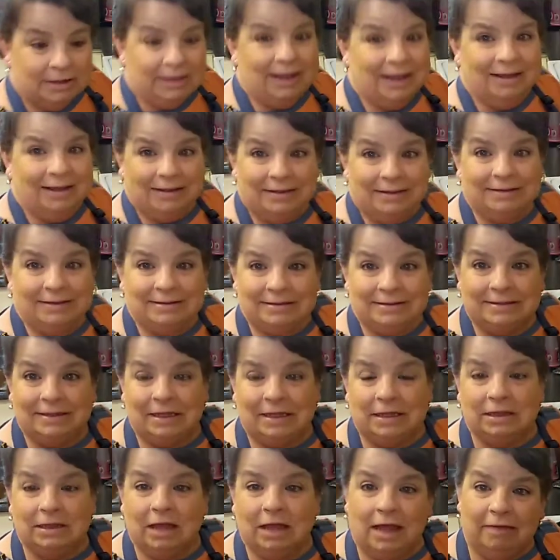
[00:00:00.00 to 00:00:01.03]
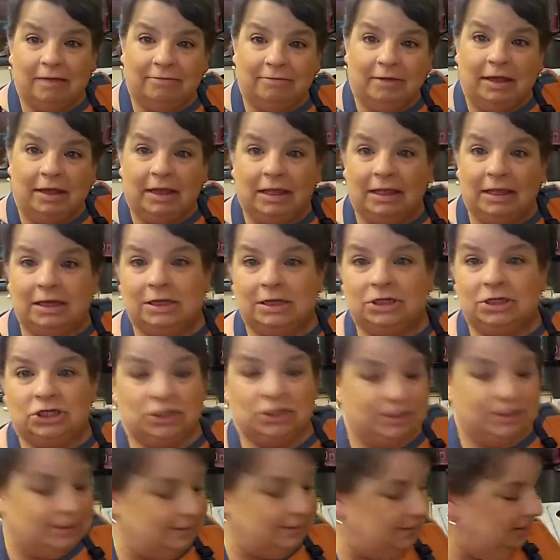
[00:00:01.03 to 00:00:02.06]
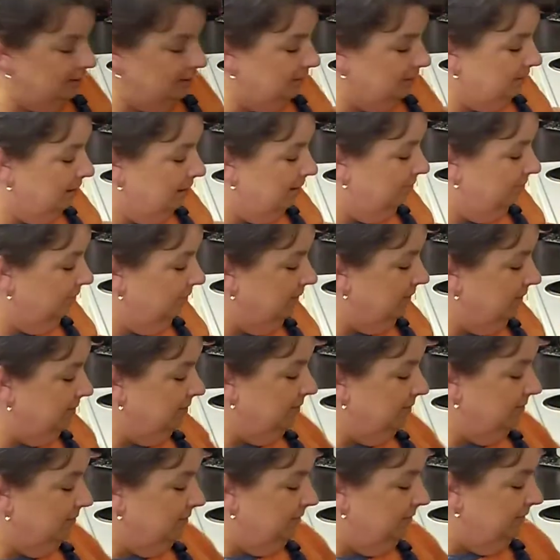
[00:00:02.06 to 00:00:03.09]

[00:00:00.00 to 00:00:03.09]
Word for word: Yeah, he's still alive. He's just in his office.